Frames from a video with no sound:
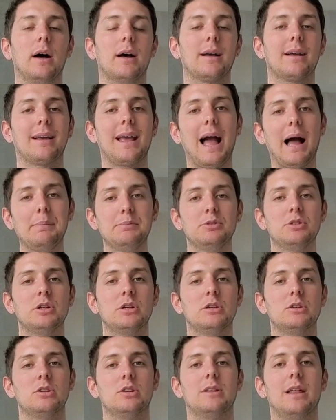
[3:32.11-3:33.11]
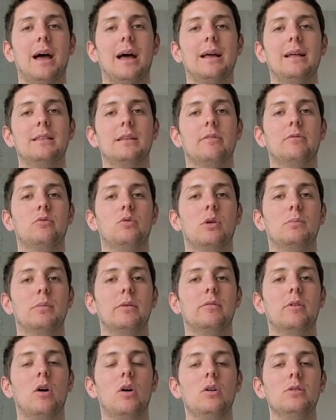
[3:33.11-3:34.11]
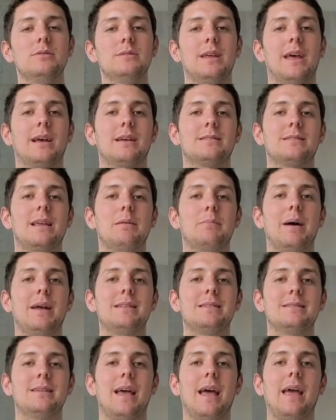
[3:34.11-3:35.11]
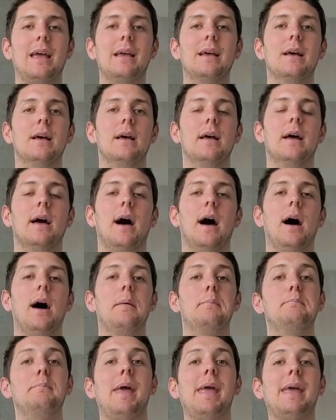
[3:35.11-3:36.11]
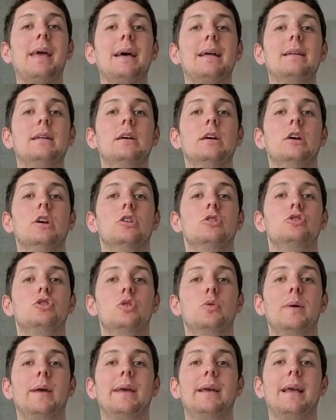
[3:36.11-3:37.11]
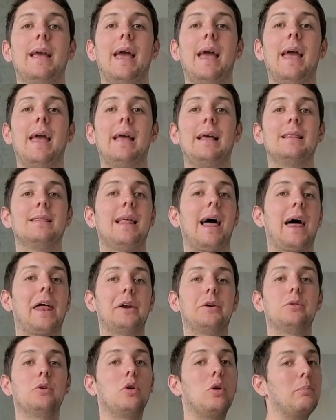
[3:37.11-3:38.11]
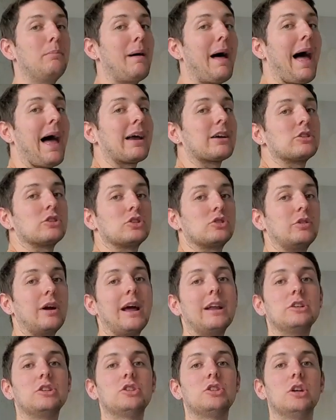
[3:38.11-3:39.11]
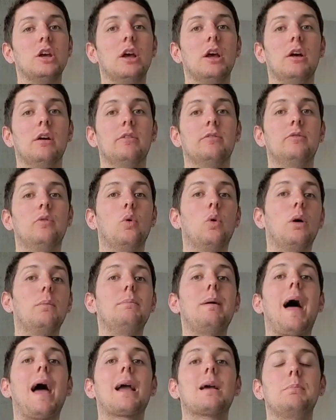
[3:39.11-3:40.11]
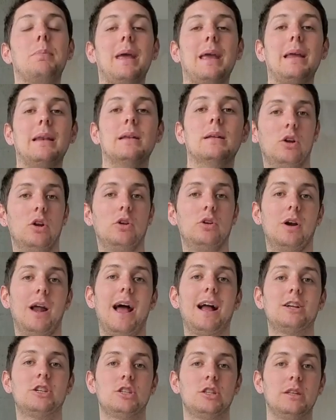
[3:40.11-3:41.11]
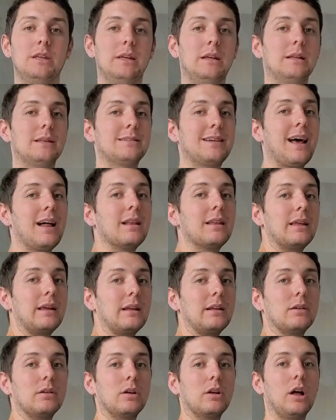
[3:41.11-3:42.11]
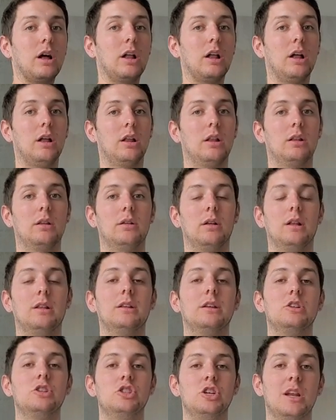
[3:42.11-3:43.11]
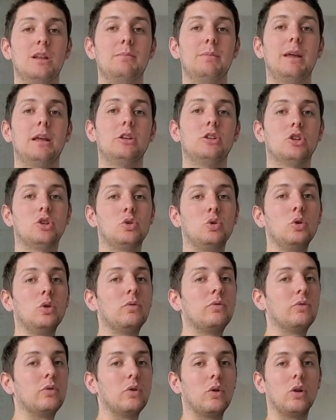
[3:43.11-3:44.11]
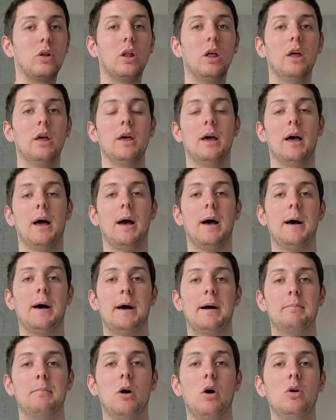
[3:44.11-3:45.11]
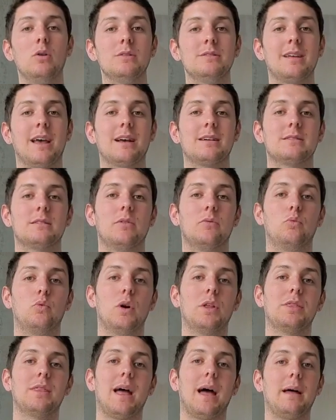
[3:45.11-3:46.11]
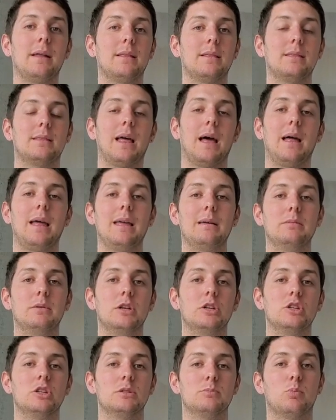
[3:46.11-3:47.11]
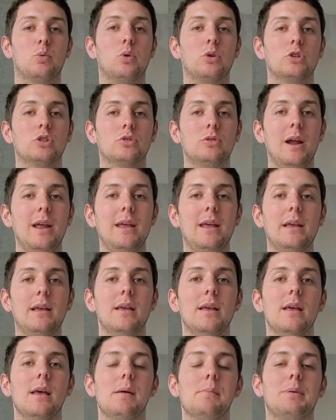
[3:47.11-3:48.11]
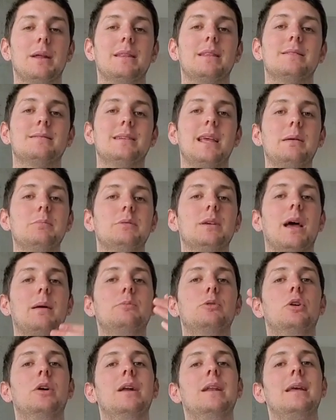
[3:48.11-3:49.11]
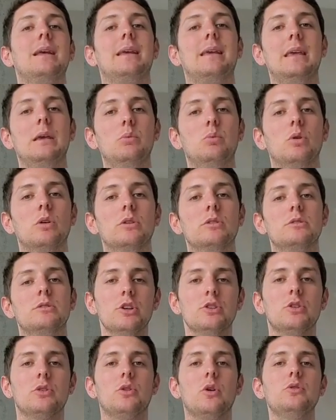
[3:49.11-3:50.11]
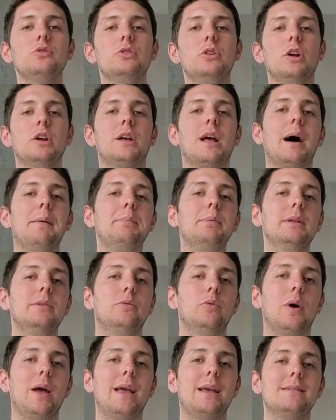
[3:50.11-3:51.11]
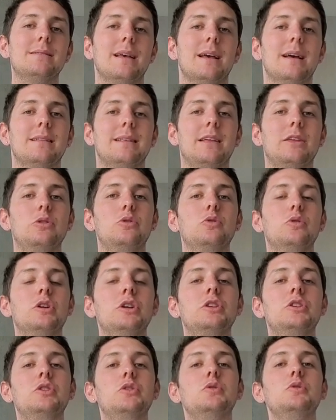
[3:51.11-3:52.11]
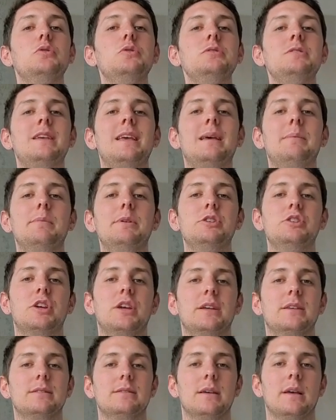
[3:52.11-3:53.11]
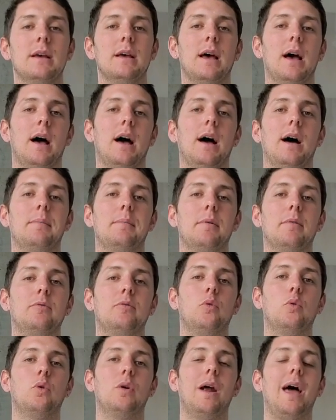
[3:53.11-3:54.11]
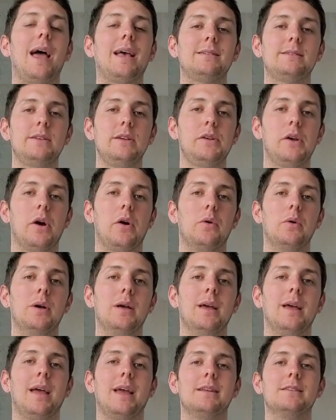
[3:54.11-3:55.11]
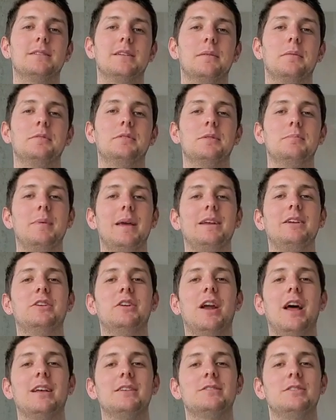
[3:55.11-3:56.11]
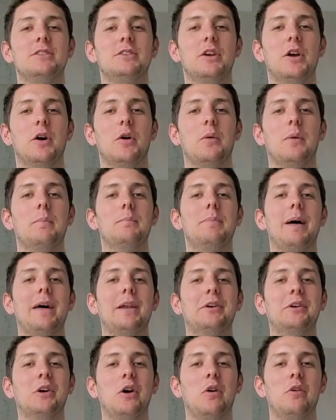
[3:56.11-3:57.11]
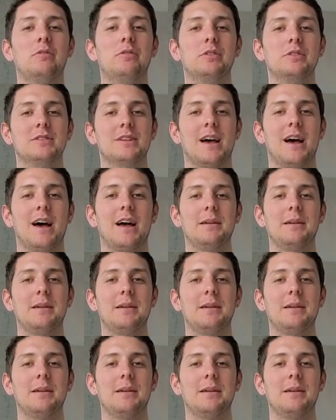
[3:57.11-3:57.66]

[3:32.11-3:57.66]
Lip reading: caption to that in the form of alt text. It might say, man doing a lateral back stretch for back pain. You're actually telling a legitimate and truthful alt text of what that image is portraying, but at the same time you're hitting keywords. So those are a couple of ways that you can use images for SEO and to make your SEO better over time.